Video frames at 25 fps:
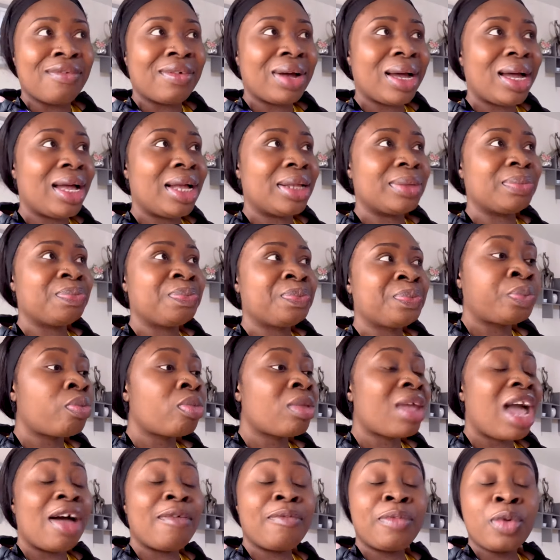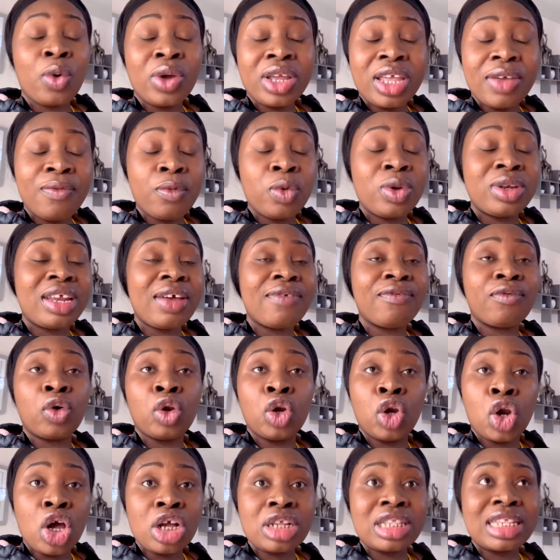And I've been working with them for a
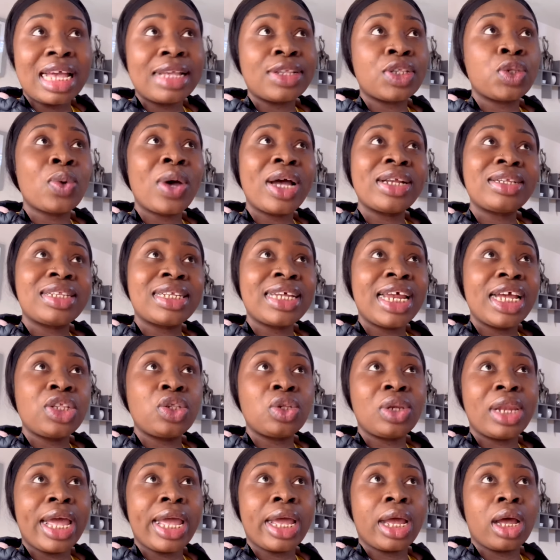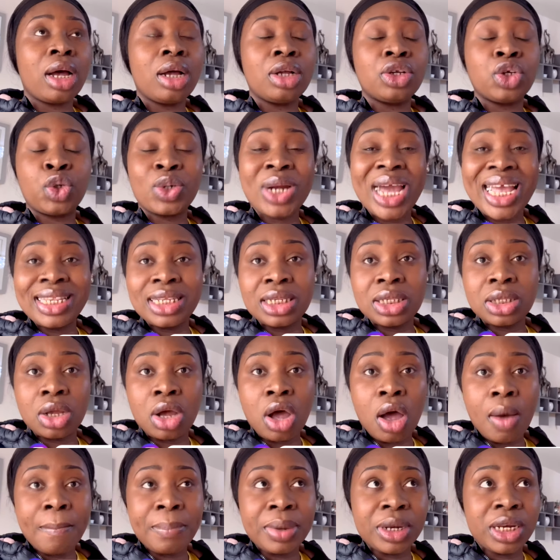long time. So I decided to like try this
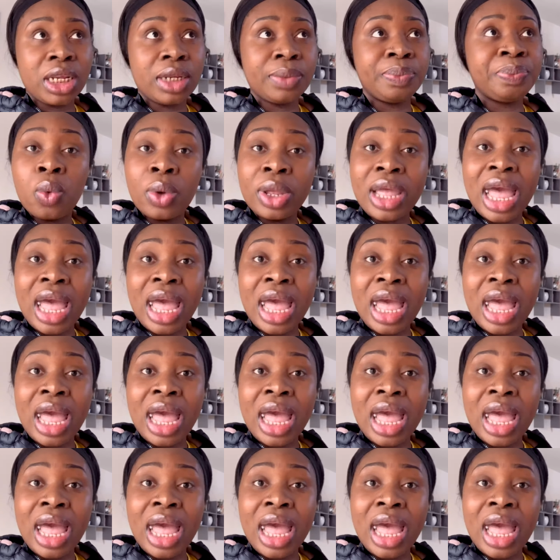company.